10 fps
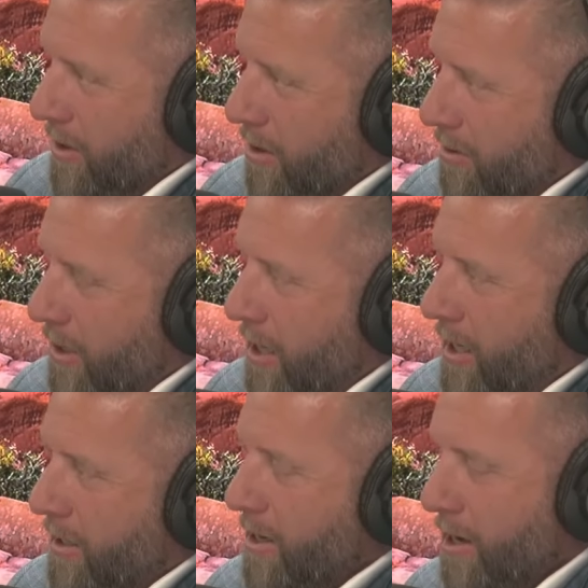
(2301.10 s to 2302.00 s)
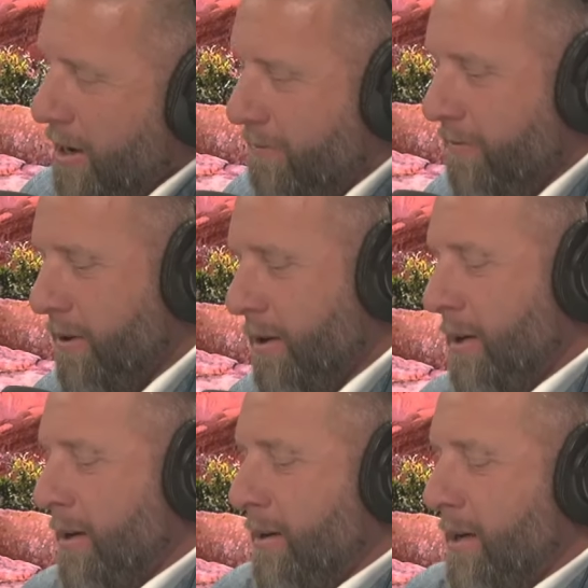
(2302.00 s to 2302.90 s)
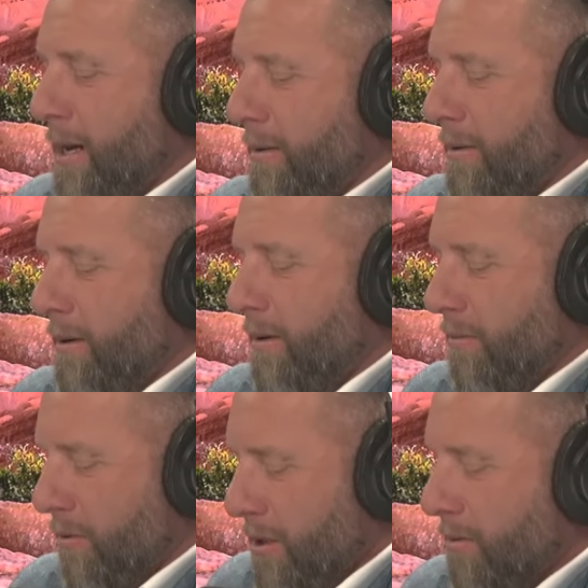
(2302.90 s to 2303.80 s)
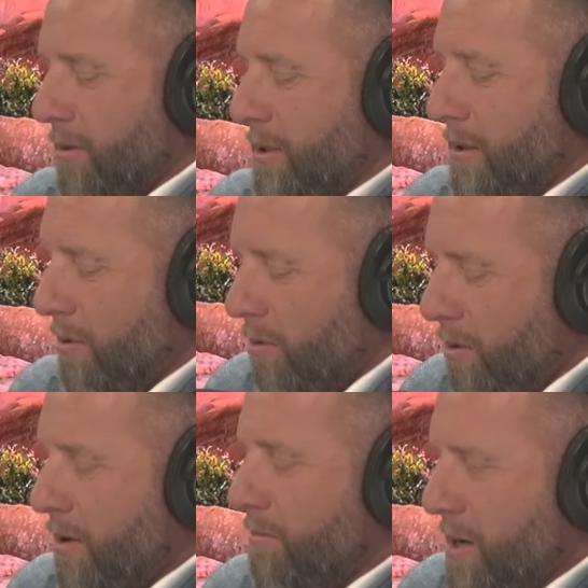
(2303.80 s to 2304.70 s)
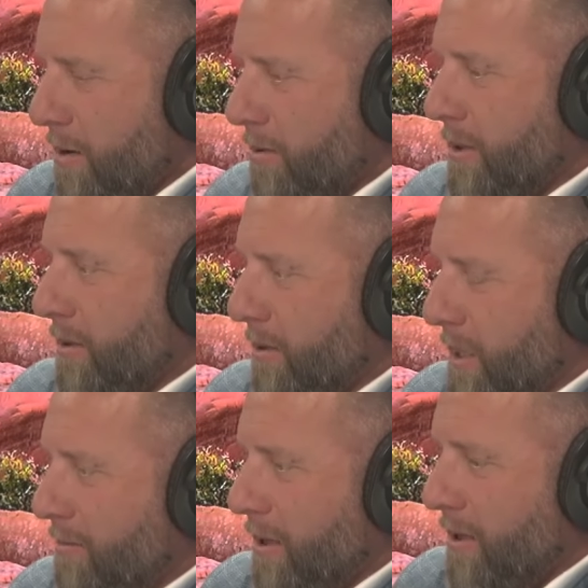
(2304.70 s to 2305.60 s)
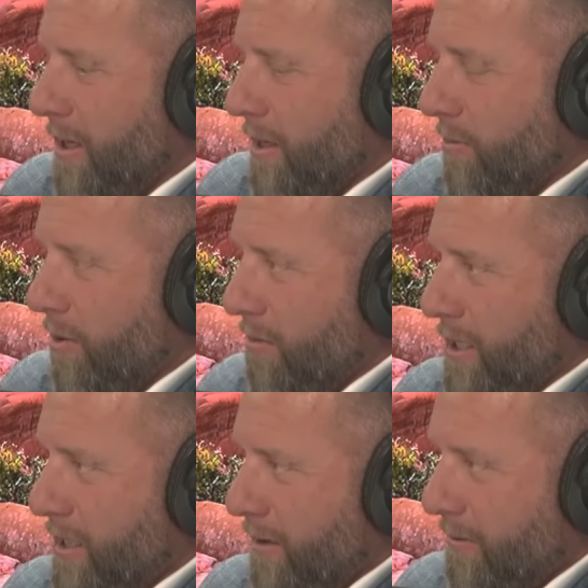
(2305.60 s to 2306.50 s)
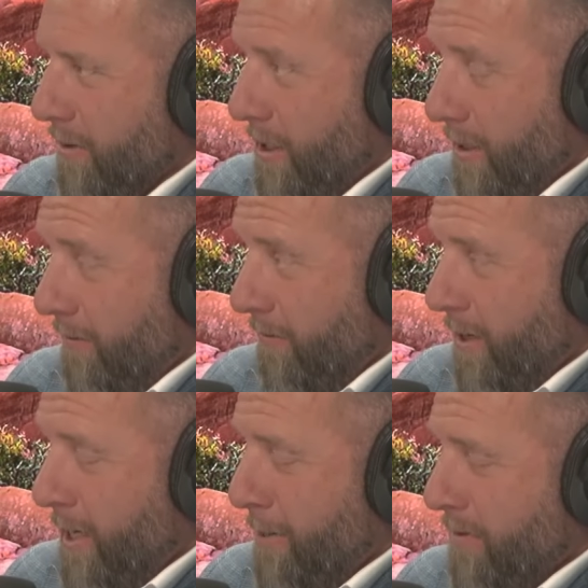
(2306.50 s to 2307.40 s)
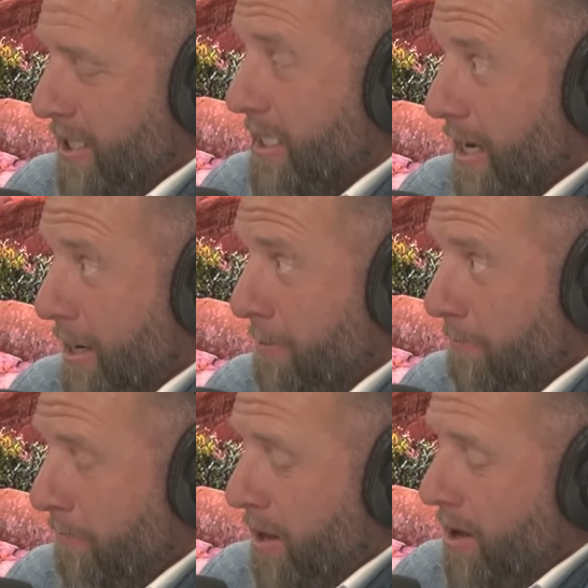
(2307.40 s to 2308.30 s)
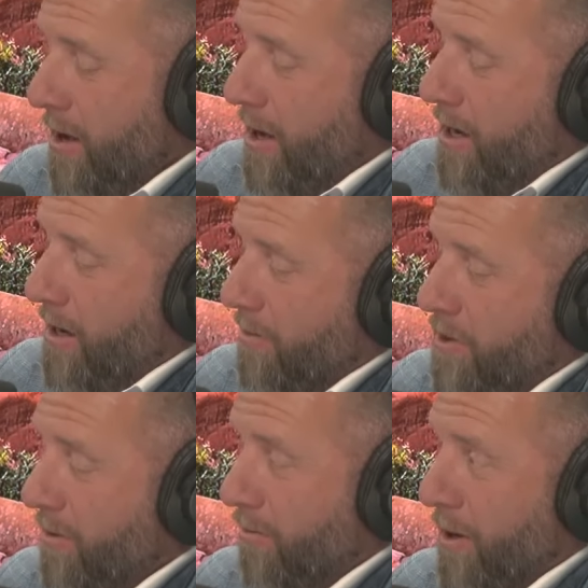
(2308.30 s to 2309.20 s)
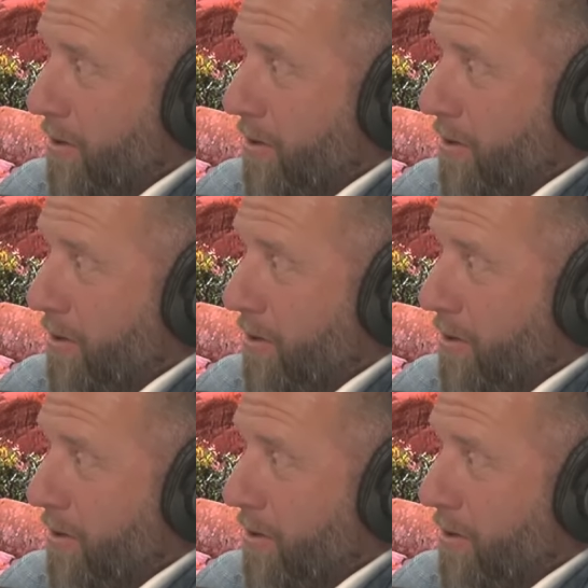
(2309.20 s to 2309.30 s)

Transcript: and Utah has enough resources, oil, minerals, those types of things. Number one, to be self-sustaining, and number two, to run the